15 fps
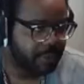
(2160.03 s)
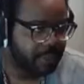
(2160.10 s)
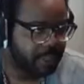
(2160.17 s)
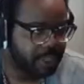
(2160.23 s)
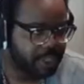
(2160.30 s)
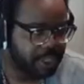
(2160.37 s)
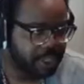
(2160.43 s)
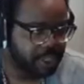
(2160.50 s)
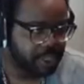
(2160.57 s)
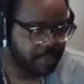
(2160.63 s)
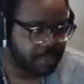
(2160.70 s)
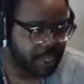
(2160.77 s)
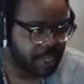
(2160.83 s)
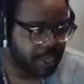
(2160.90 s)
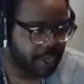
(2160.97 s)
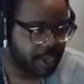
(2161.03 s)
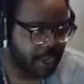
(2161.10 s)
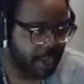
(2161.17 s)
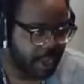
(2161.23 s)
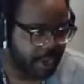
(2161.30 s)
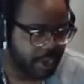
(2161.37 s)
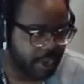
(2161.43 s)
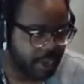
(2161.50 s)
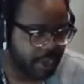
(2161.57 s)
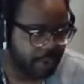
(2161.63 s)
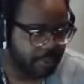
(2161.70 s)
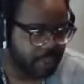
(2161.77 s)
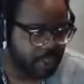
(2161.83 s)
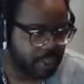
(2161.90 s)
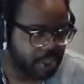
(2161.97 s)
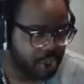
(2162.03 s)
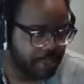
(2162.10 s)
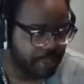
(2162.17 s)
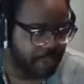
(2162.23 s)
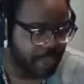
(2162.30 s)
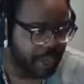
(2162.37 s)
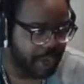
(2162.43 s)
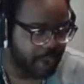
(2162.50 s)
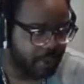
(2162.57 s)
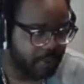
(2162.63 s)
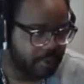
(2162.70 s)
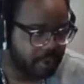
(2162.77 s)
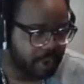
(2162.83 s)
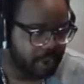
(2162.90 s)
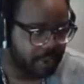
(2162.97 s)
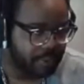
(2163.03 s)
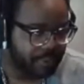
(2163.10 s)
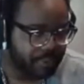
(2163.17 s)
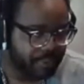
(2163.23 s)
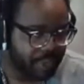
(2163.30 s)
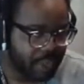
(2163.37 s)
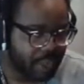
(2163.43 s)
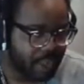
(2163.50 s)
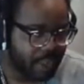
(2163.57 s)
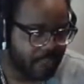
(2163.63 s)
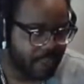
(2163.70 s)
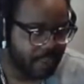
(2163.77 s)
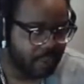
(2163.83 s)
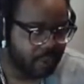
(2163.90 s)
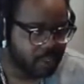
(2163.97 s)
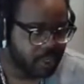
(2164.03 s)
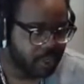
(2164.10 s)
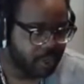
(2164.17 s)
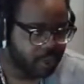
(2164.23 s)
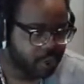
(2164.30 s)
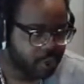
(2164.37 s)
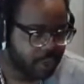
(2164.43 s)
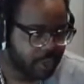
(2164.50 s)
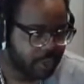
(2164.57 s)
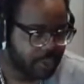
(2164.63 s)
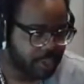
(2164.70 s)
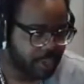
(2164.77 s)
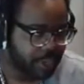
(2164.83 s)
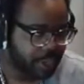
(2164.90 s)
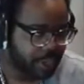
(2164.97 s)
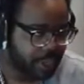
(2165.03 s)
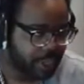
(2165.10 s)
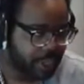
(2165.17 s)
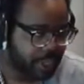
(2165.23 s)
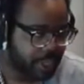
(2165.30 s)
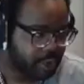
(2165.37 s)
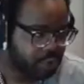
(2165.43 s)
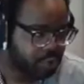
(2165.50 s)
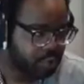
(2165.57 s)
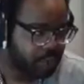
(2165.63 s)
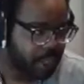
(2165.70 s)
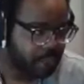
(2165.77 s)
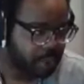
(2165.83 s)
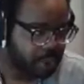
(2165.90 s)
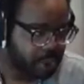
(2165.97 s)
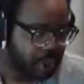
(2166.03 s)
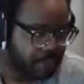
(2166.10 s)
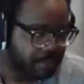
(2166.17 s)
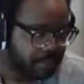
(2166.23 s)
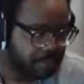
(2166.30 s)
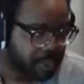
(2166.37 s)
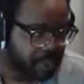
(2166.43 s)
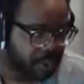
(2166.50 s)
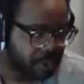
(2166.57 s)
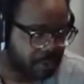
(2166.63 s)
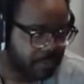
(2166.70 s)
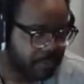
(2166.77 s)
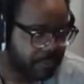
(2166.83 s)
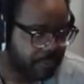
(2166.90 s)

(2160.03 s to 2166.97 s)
a glitchy jump state, and you're able to jump again out of it. And then there's another trick I was doing called True Double Jump. So